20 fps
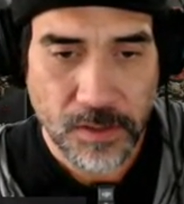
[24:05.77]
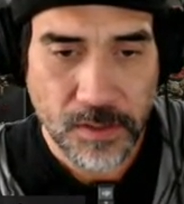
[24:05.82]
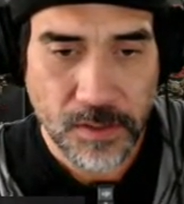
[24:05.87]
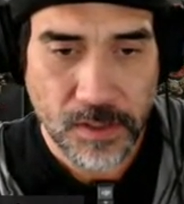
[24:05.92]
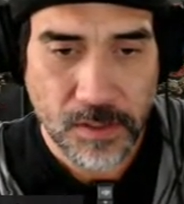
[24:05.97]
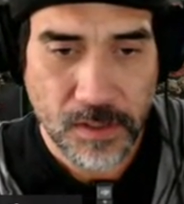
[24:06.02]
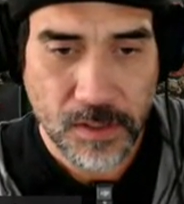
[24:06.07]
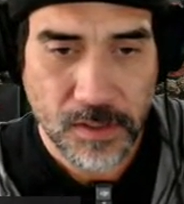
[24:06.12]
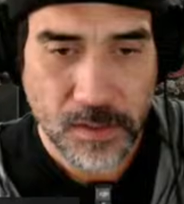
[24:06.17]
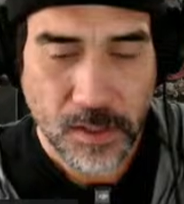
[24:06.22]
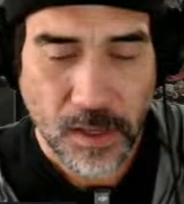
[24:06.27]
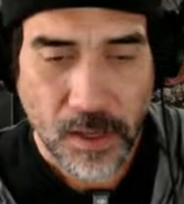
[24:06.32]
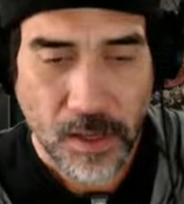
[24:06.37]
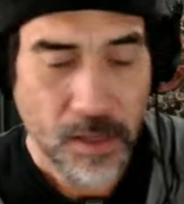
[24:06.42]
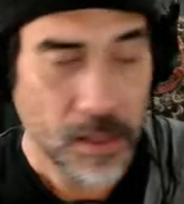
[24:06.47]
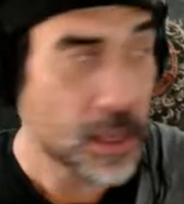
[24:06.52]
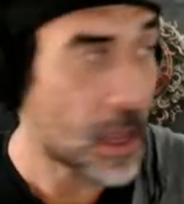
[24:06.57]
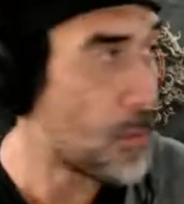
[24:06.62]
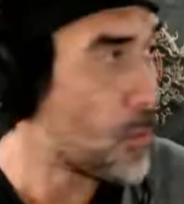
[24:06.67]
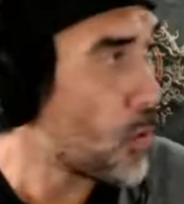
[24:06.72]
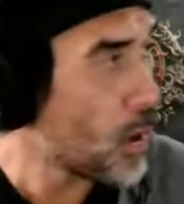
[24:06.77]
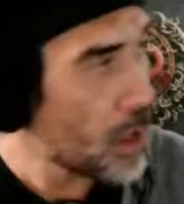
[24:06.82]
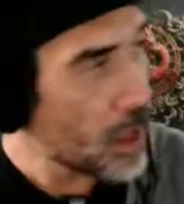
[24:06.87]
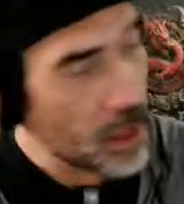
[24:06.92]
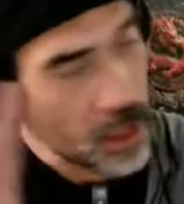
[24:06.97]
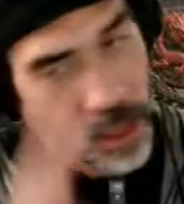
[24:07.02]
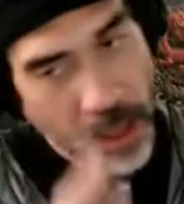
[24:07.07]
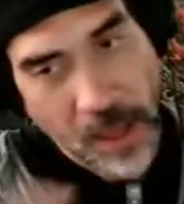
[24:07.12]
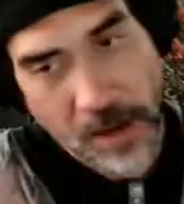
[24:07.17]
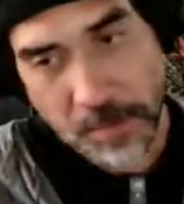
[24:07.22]
This is, yeah, I'm way
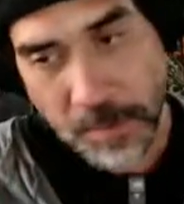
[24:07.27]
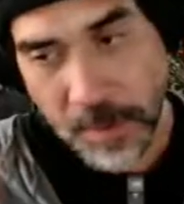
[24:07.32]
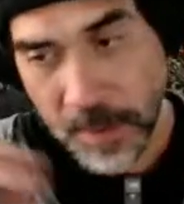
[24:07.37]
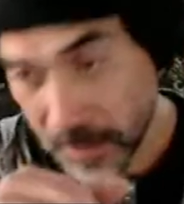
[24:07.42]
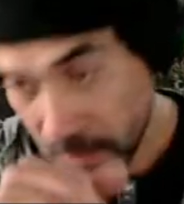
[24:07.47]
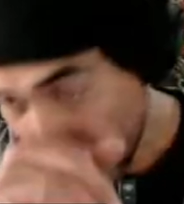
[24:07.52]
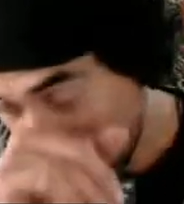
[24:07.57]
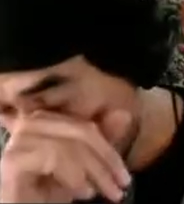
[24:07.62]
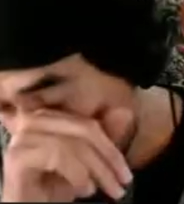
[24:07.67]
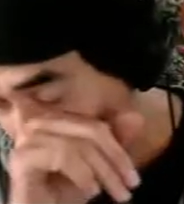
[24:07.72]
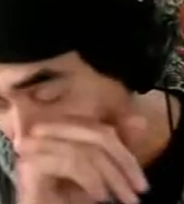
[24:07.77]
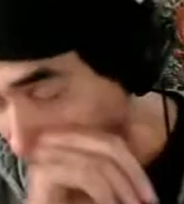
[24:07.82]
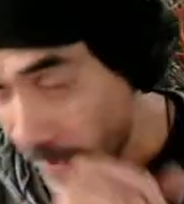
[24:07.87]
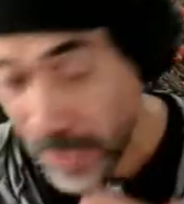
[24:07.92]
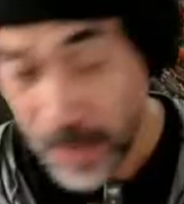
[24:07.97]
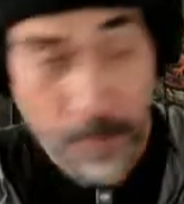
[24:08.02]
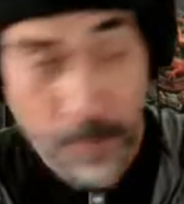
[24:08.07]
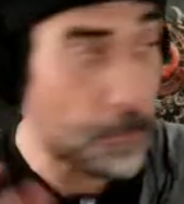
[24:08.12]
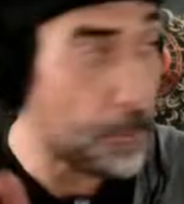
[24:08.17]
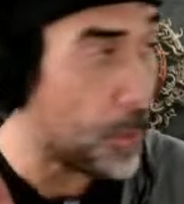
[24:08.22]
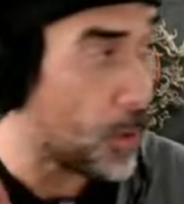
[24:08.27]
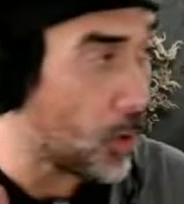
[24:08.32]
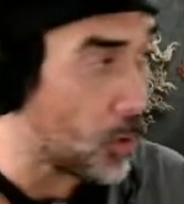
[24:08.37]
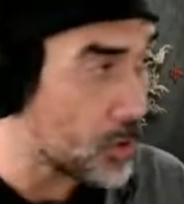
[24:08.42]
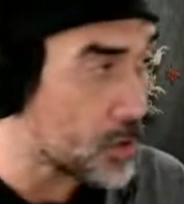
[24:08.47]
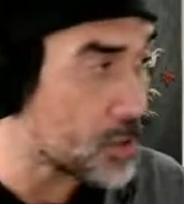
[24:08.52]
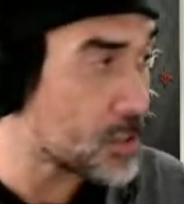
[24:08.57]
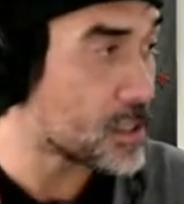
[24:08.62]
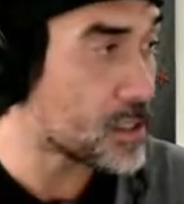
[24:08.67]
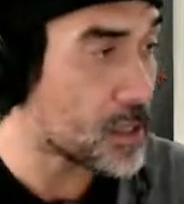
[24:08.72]
ahead because if I could bulk
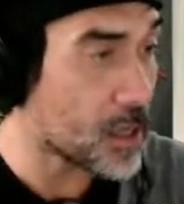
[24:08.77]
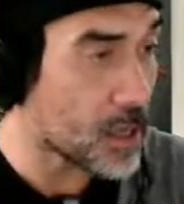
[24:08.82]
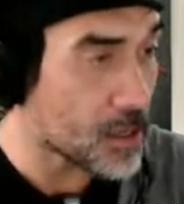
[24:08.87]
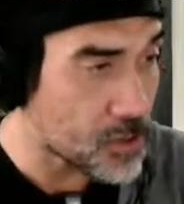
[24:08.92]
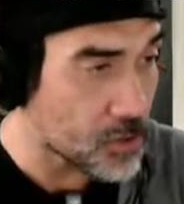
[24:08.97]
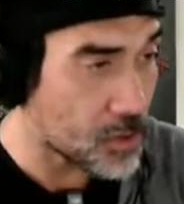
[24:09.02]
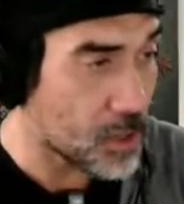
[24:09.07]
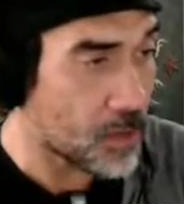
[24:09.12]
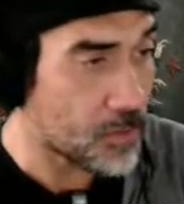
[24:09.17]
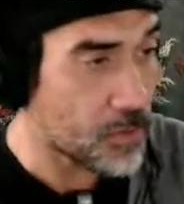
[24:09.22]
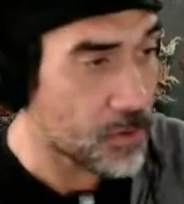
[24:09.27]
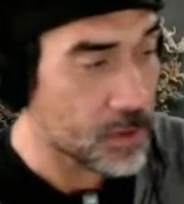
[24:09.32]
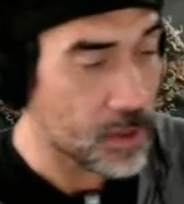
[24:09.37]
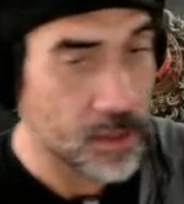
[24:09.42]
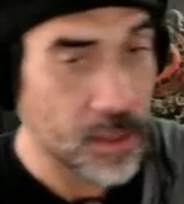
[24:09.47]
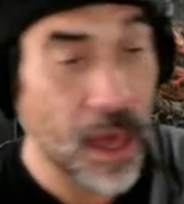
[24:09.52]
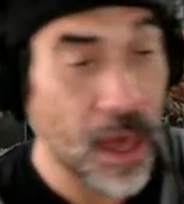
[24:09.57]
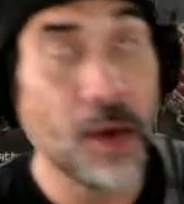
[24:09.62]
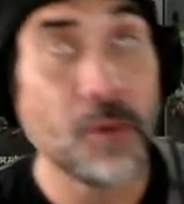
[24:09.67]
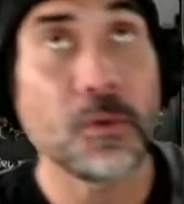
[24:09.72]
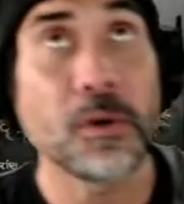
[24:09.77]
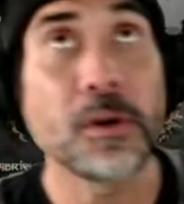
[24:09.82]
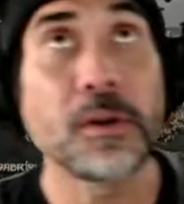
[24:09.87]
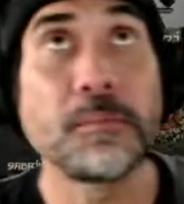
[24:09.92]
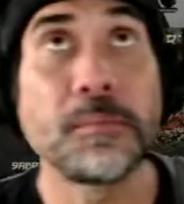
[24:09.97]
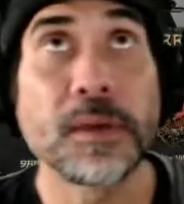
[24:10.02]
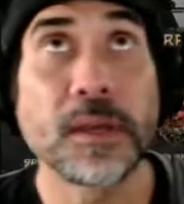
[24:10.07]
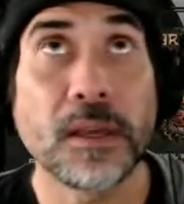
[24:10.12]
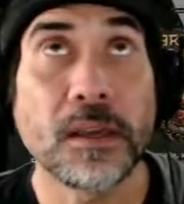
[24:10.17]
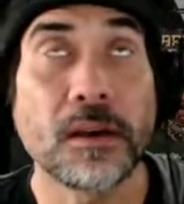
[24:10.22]
schedule everything, that would
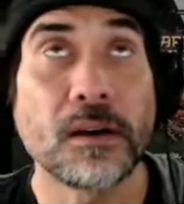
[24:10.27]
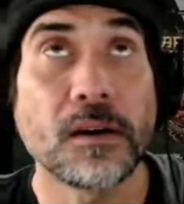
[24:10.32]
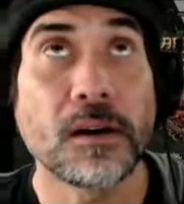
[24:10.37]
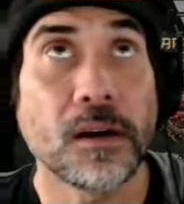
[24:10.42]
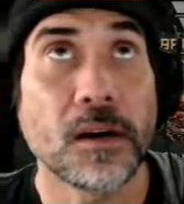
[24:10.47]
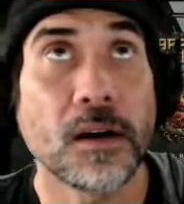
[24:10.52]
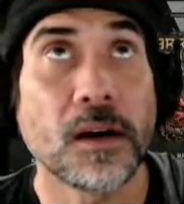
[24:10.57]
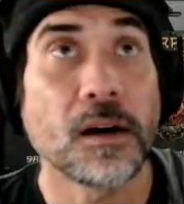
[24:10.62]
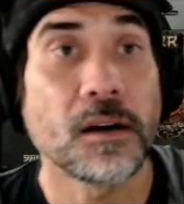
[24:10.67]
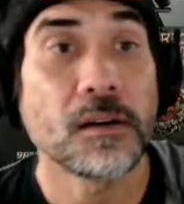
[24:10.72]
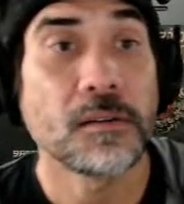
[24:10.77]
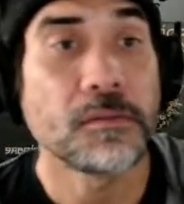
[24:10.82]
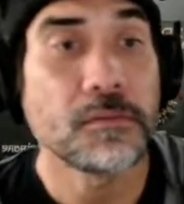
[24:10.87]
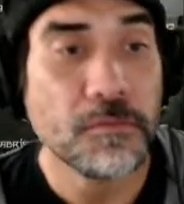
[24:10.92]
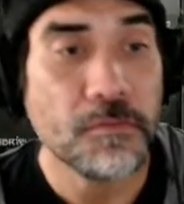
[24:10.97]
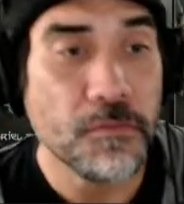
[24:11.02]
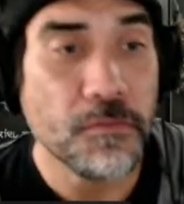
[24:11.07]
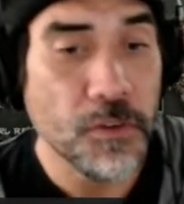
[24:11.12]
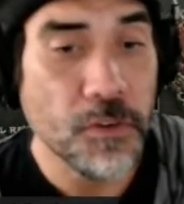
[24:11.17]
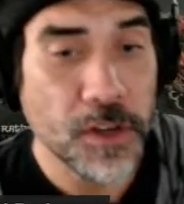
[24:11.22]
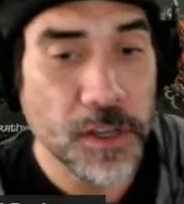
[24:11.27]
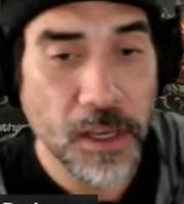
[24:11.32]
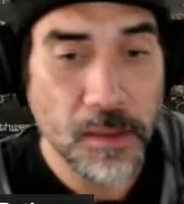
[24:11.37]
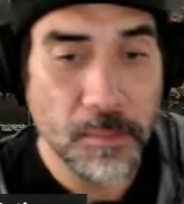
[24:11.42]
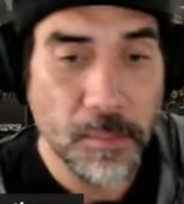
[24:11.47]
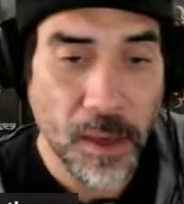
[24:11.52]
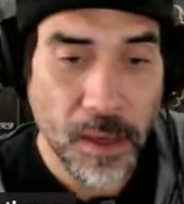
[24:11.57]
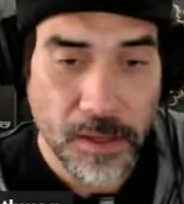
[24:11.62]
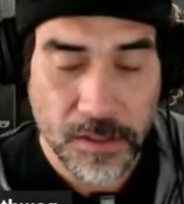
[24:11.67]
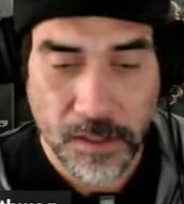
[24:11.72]
be freaking
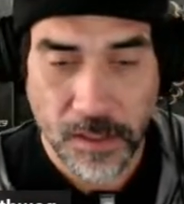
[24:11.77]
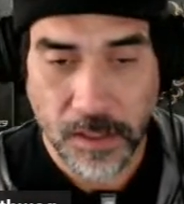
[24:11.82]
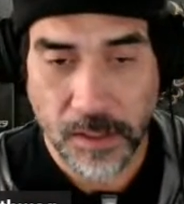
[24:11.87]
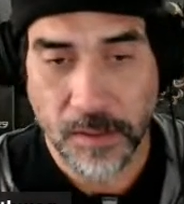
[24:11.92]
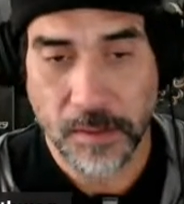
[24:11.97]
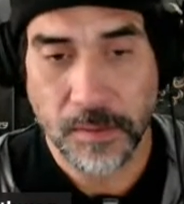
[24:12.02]
amazing.